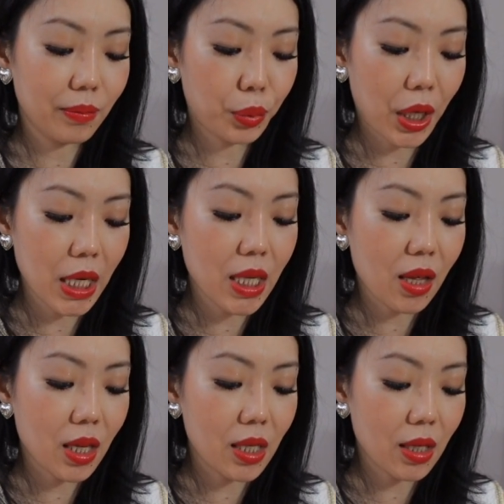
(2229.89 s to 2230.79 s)

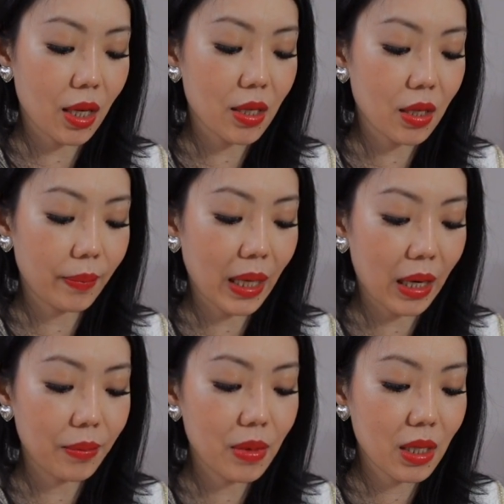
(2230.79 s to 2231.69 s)
pricing these things
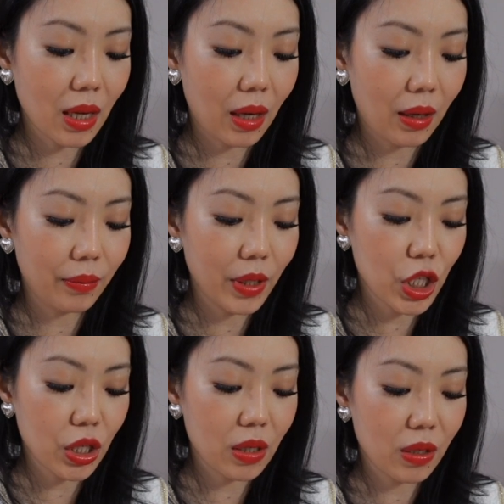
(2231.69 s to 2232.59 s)
sometimes. Uh, it
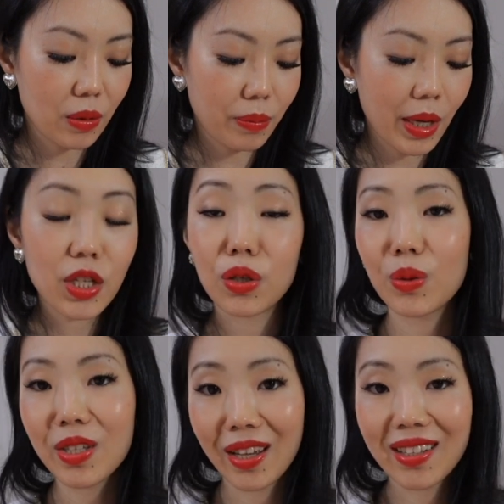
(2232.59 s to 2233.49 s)
just makes no
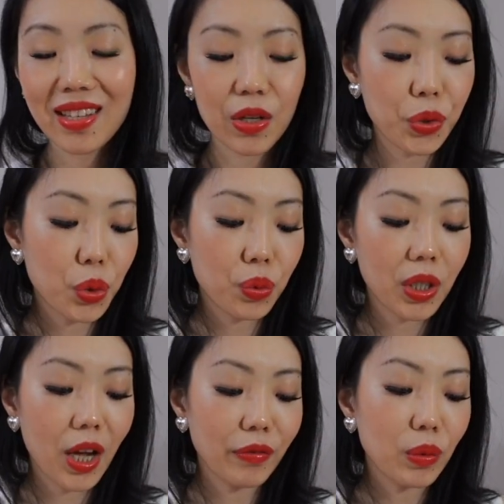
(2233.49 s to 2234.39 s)
sense. So you
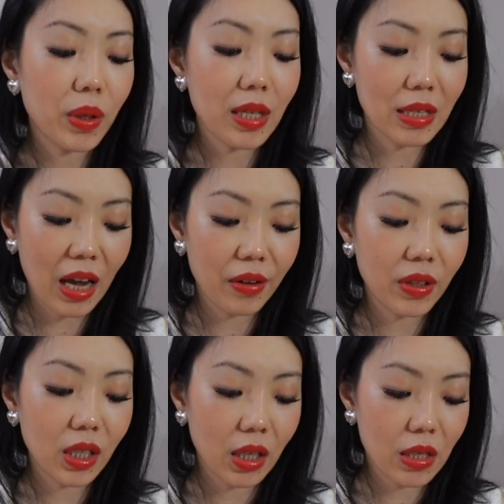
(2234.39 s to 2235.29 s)
really have to be a
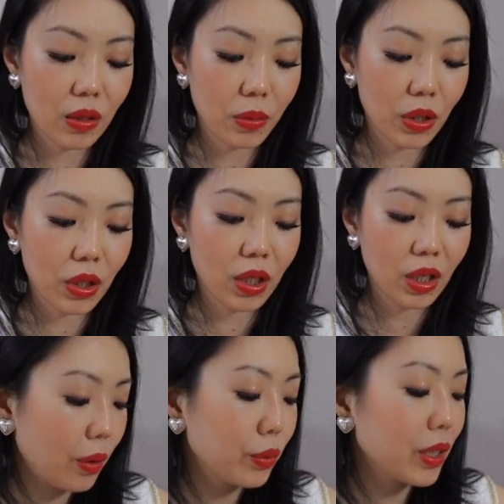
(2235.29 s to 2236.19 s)
savvy customer.
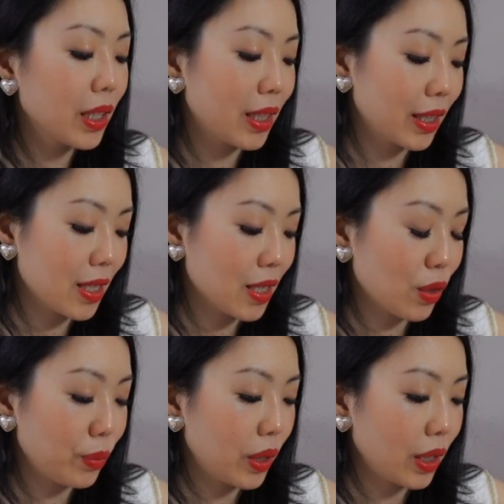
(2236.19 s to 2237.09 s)
I really like this
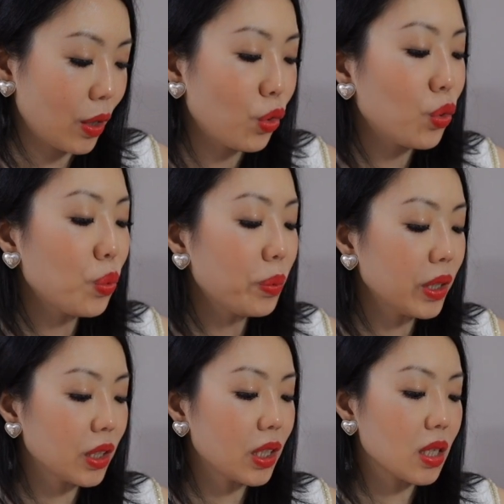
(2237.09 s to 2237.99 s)
Camellia. Oh my
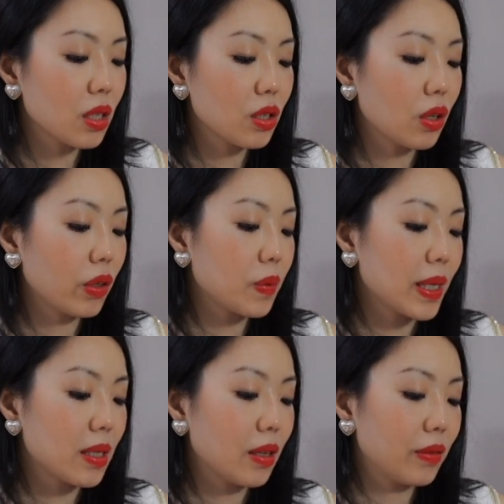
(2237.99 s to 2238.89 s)
goodness, it's so
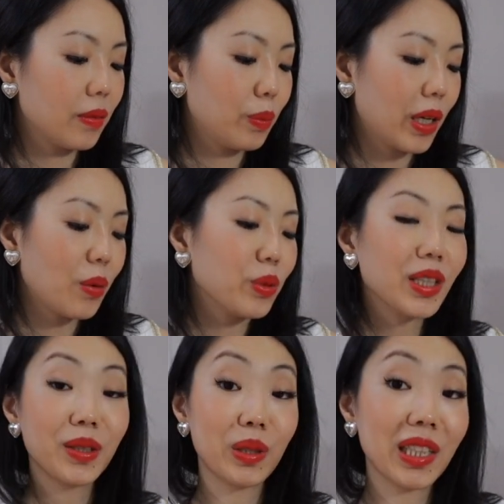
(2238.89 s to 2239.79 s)
expensive. But I
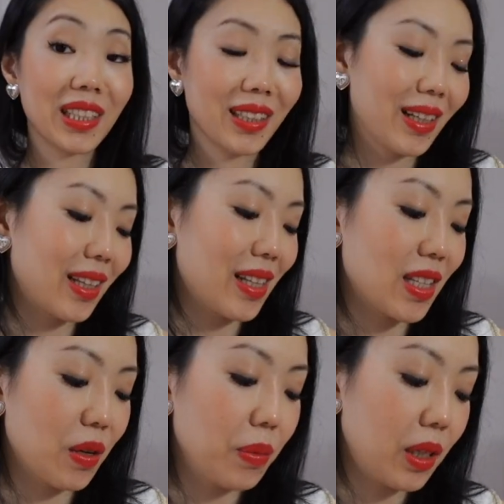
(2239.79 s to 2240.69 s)
really, really did like this
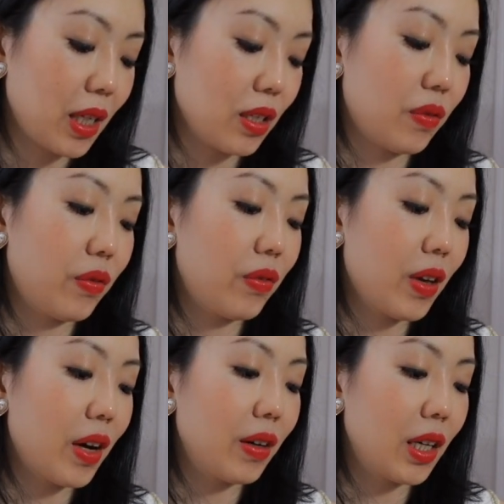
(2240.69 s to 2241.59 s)
Camellia. It's
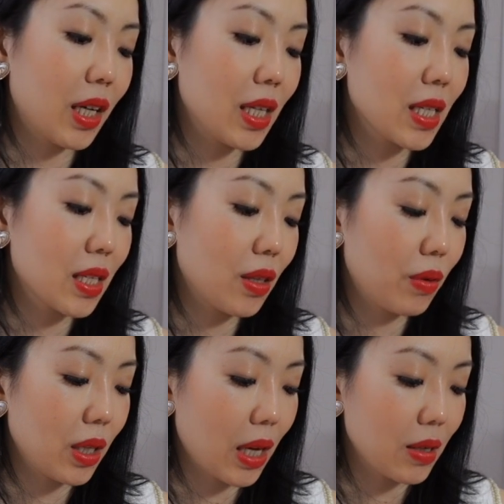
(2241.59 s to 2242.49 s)
very nice.
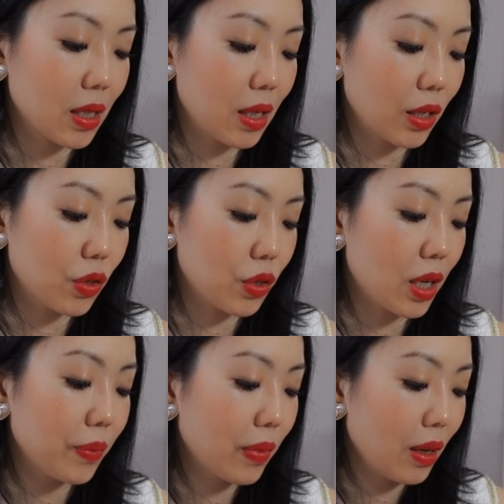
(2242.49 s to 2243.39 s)
3000
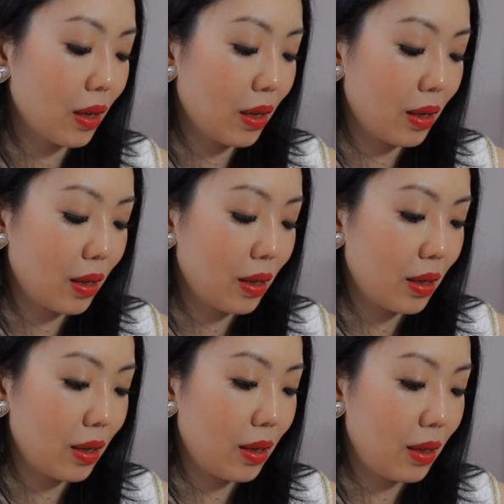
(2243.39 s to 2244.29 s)
extra.
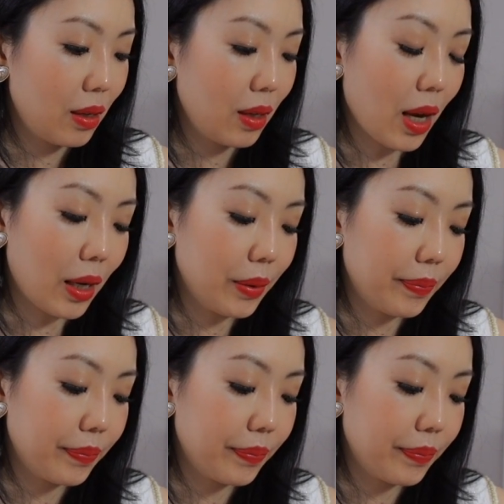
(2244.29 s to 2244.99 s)
Yeah.